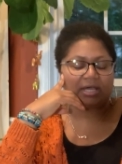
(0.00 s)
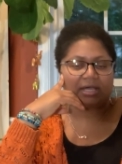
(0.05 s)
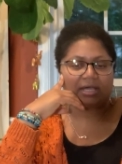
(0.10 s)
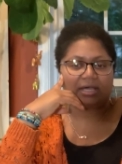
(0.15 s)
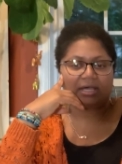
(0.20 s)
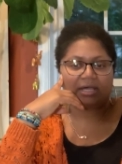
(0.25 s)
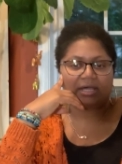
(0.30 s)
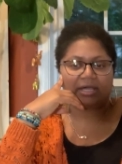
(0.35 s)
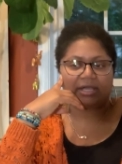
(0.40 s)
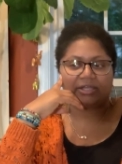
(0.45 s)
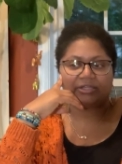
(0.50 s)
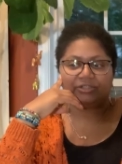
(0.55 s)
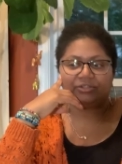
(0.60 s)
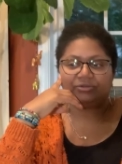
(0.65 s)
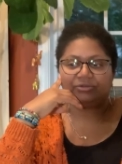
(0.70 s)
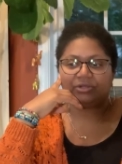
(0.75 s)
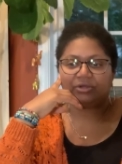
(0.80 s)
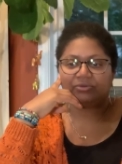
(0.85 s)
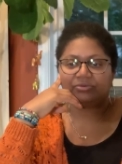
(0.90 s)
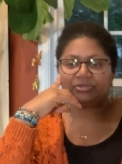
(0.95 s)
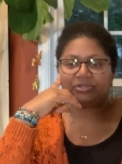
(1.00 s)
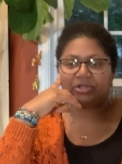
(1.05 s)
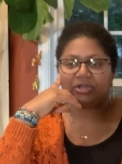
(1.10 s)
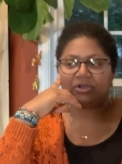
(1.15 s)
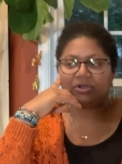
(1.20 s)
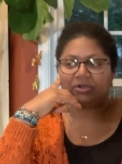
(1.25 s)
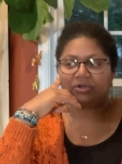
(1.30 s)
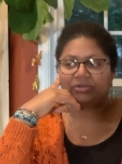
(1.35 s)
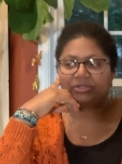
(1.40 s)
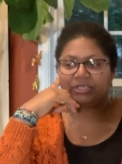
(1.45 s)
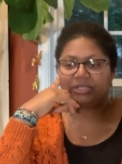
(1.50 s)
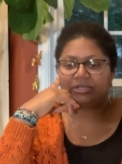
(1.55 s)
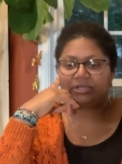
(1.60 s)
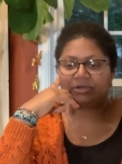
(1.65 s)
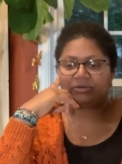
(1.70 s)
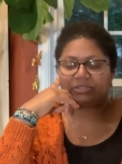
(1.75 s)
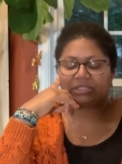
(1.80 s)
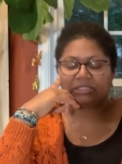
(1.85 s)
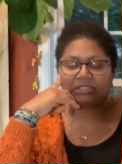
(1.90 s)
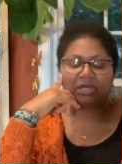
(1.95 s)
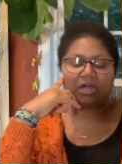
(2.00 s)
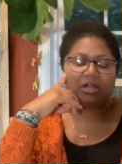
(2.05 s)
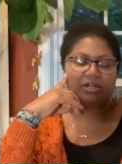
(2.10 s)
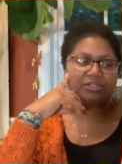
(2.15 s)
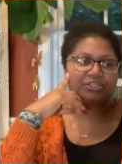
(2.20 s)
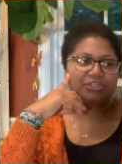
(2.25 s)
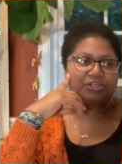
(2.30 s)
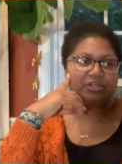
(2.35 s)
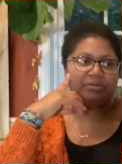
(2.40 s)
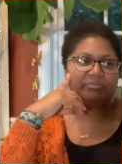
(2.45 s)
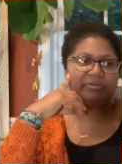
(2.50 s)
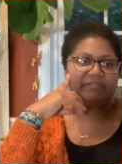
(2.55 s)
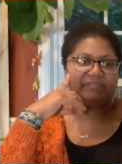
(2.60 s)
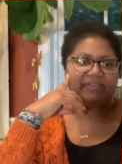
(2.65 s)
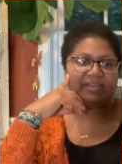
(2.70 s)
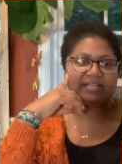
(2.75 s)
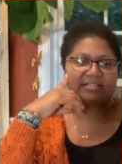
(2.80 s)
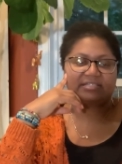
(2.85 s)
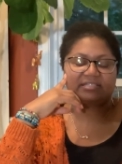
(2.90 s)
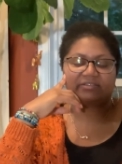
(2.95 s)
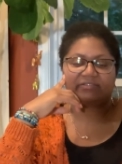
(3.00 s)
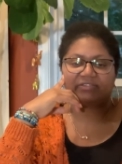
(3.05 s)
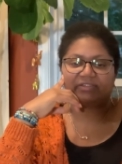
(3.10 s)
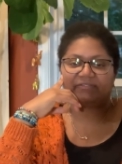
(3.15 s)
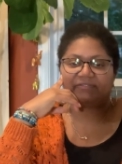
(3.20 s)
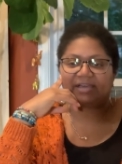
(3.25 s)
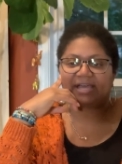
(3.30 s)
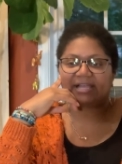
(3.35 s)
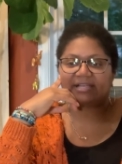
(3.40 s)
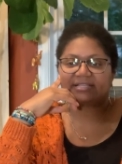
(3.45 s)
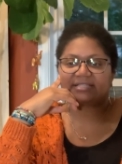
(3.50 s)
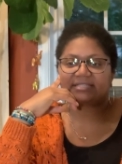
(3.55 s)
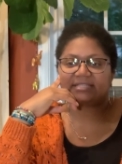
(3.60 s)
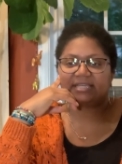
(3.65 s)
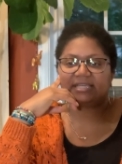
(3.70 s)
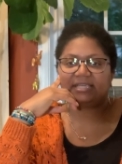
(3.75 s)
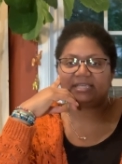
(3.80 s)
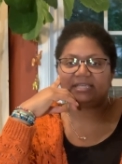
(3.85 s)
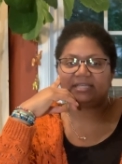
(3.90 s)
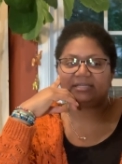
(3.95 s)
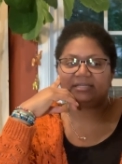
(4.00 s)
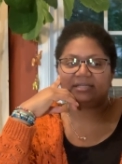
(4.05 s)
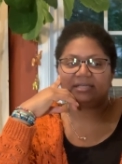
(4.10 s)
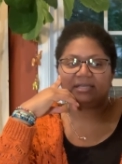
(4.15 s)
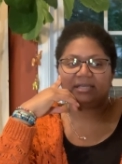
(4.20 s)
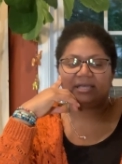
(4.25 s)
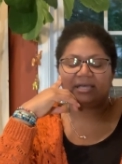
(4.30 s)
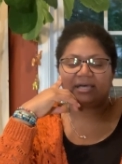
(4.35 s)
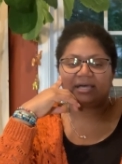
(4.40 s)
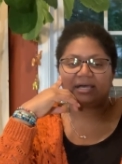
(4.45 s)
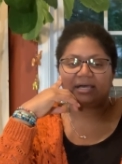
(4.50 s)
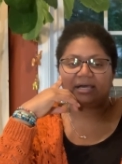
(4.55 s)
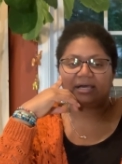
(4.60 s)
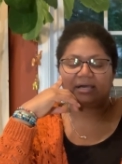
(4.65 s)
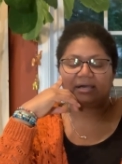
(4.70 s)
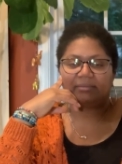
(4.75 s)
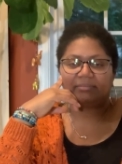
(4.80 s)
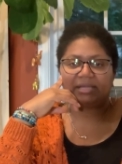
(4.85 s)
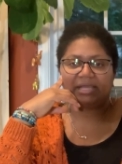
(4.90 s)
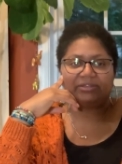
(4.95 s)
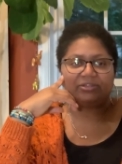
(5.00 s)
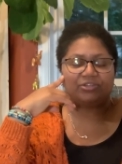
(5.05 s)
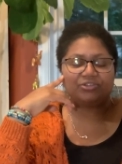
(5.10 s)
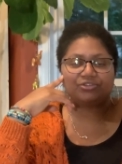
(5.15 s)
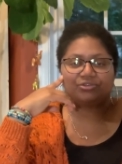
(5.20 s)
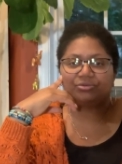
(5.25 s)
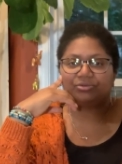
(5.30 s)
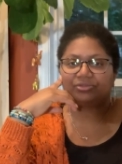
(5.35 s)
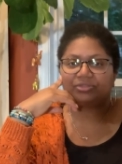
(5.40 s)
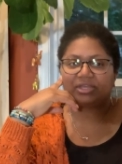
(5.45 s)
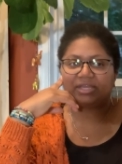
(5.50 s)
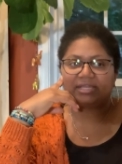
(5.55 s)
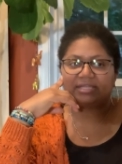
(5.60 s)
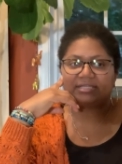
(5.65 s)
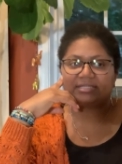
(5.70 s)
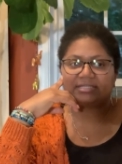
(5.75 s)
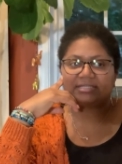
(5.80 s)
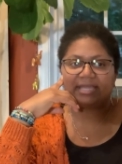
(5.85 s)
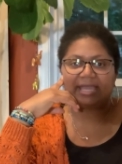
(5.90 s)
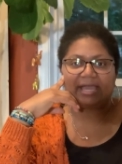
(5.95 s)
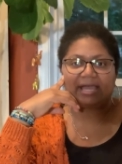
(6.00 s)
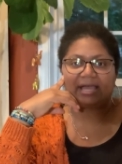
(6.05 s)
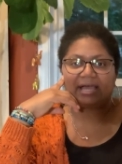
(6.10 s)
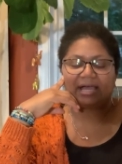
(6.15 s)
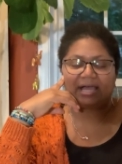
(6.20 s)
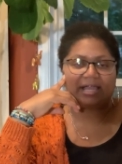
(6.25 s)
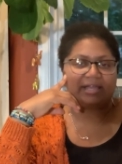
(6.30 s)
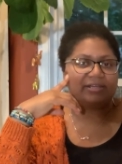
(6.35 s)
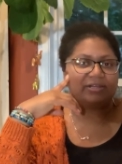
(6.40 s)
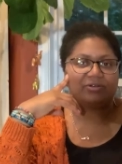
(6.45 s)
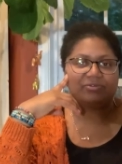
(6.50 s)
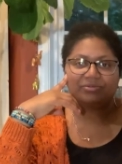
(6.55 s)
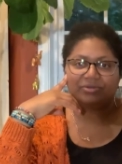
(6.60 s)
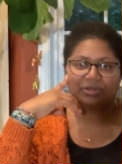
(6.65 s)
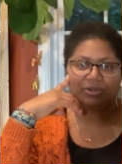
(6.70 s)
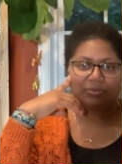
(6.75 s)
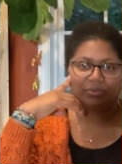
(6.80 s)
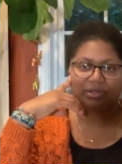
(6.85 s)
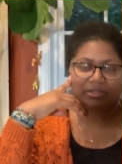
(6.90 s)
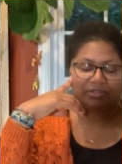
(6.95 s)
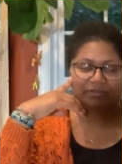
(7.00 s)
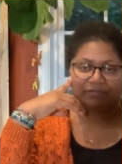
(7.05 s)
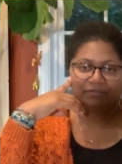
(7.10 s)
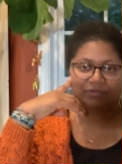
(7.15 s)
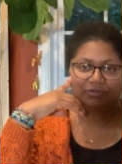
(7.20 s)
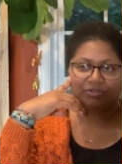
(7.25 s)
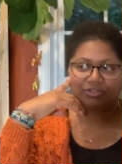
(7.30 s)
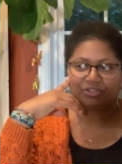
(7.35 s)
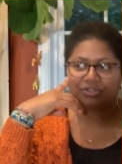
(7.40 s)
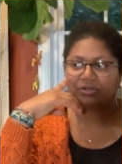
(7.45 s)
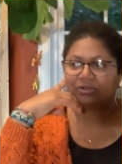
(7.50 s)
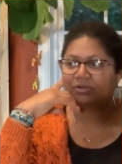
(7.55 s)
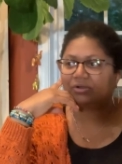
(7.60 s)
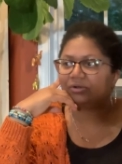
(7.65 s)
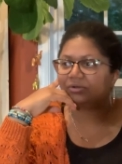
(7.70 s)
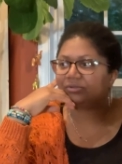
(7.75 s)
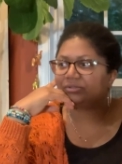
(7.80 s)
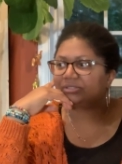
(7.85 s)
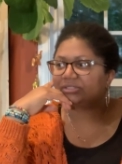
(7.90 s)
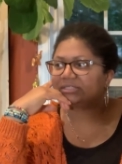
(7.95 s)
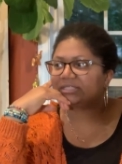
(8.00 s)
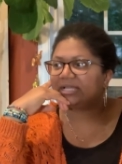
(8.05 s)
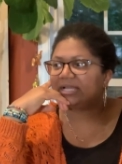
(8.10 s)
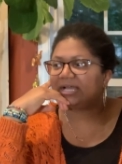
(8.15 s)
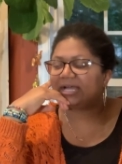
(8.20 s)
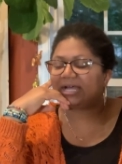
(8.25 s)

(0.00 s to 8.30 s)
uh, you don't know, you know, the long-term effects of the vaccine. Um, and the truth is, yeah, I don't know what the future holds.